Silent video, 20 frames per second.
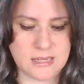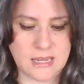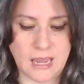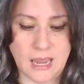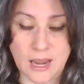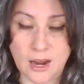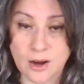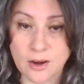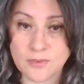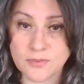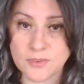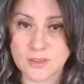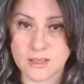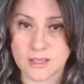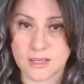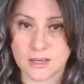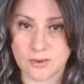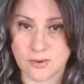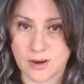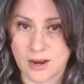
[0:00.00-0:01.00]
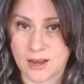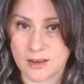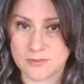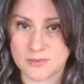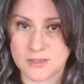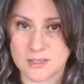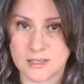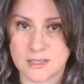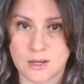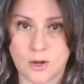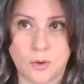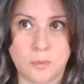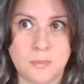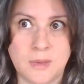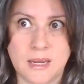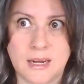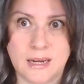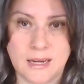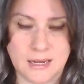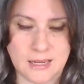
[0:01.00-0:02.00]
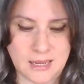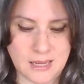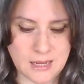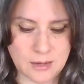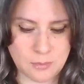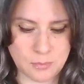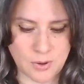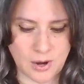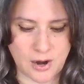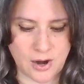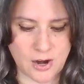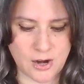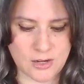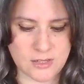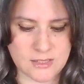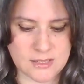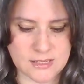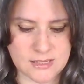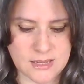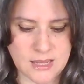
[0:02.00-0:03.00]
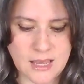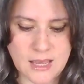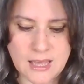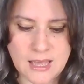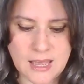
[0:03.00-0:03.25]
carefully crafted, omitting key parts.